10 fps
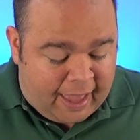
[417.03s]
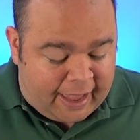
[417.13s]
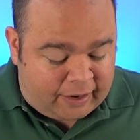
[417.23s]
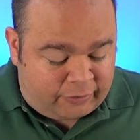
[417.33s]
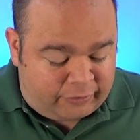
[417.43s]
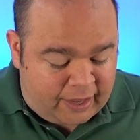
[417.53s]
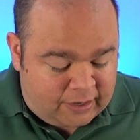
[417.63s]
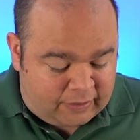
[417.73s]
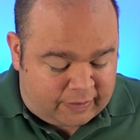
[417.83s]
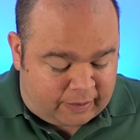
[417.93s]
and
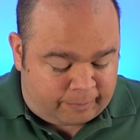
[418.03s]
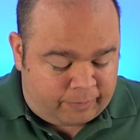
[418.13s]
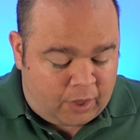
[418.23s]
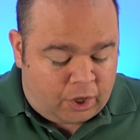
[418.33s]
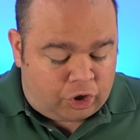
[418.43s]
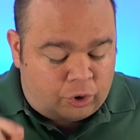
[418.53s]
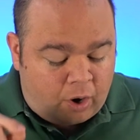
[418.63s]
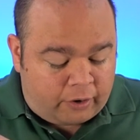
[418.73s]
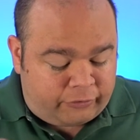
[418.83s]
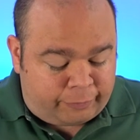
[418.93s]
said to them, "You
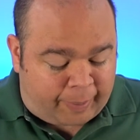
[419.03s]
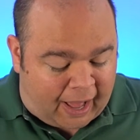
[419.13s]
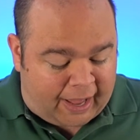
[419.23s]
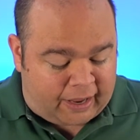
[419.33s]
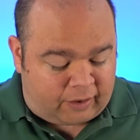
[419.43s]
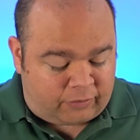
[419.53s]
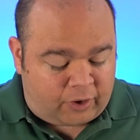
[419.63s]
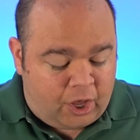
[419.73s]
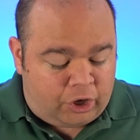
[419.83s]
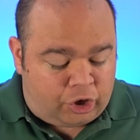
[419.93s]
are spies.
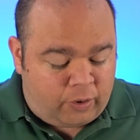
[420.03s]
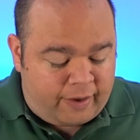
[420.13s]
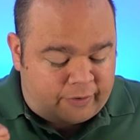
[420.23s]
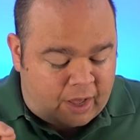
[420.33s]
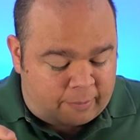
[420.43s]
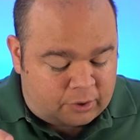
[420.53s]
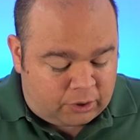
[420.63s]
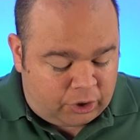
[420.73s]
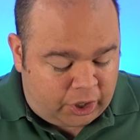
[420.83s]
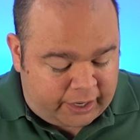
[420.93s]
You have come to
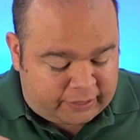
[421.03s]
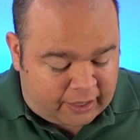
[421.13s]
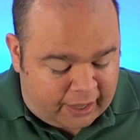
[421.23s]
look at the